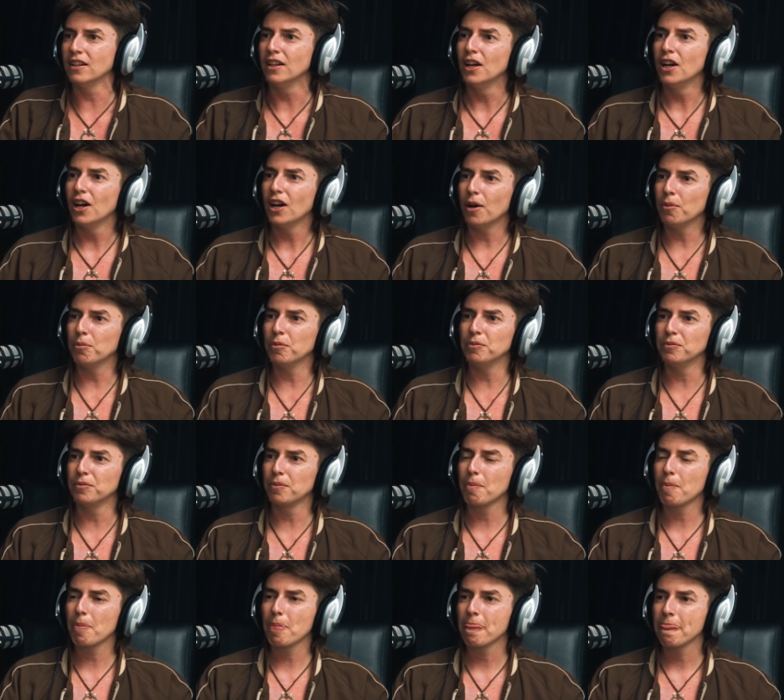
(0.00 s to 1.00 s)

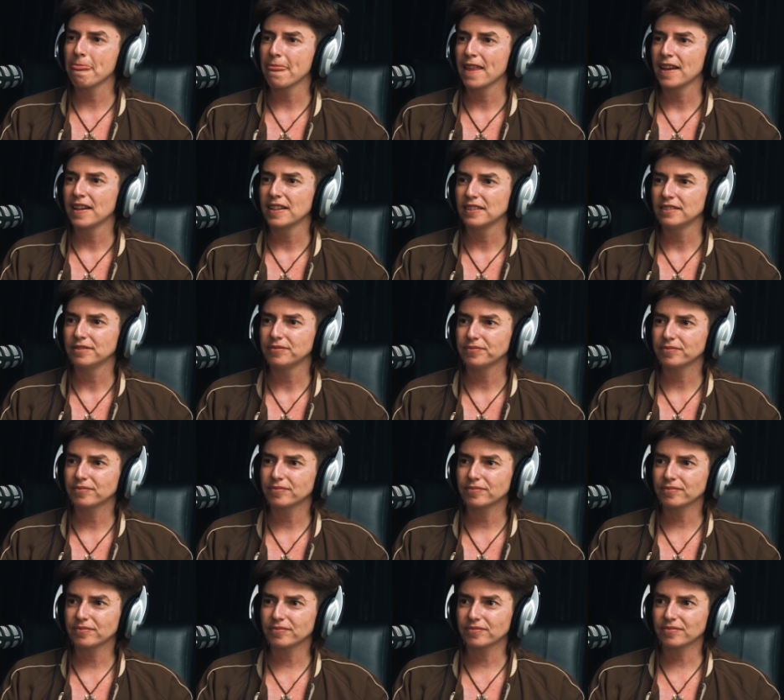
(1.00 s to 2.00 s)
To what
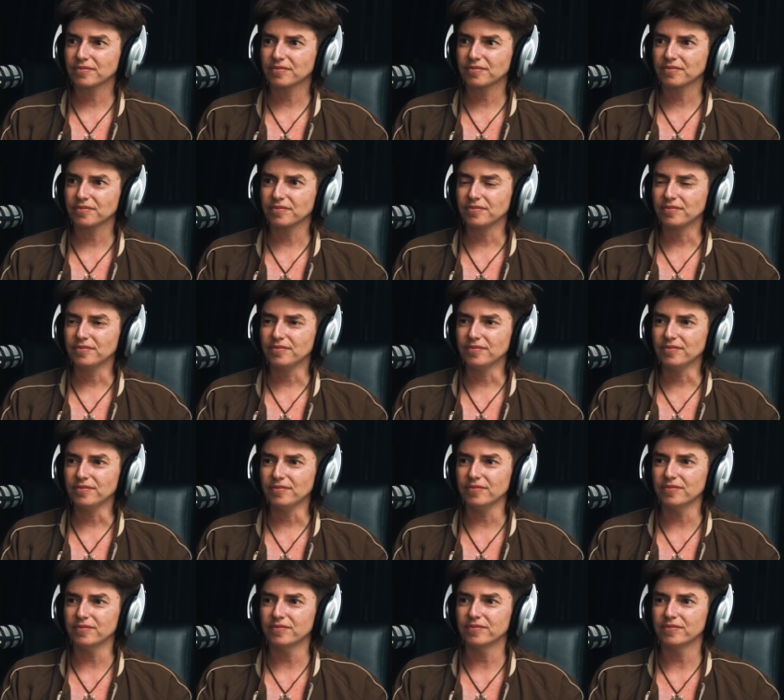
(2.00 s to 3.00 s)
end? To make